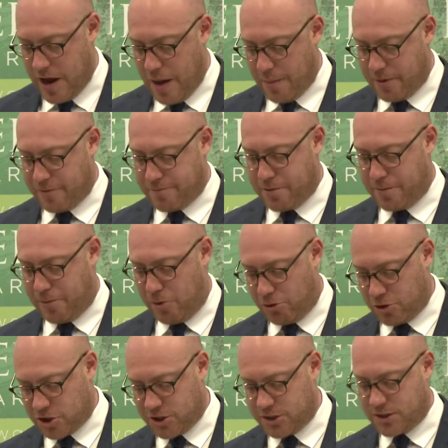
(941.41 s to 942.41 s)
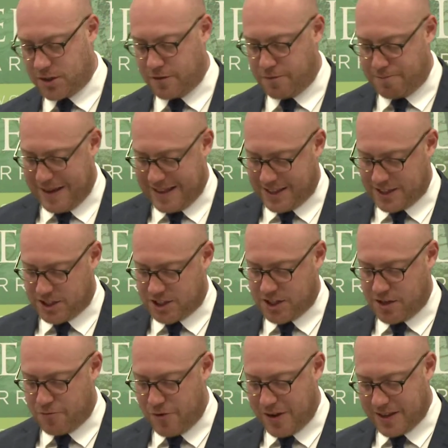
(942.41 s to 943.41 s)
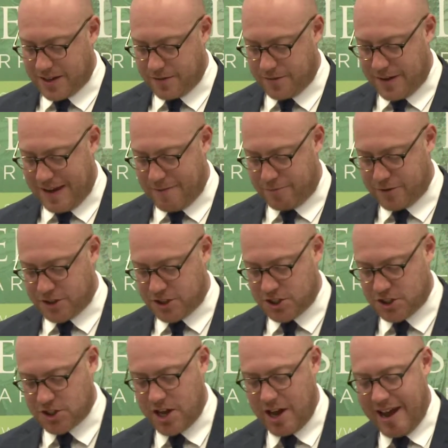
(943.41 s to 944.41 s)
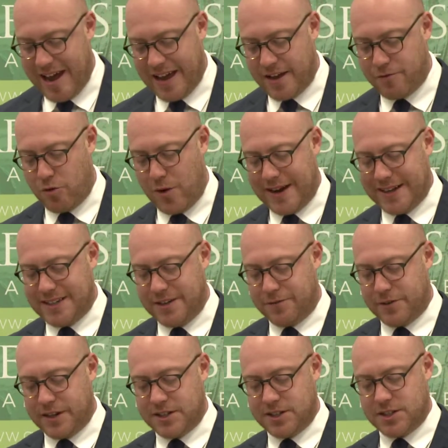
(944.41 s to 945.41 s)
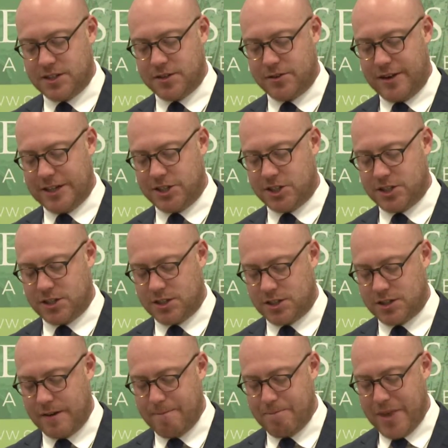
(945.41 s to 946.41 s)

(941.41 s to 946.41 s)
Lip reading: but of proportion, of balance, of relative emphasis, and of weighing different considerations.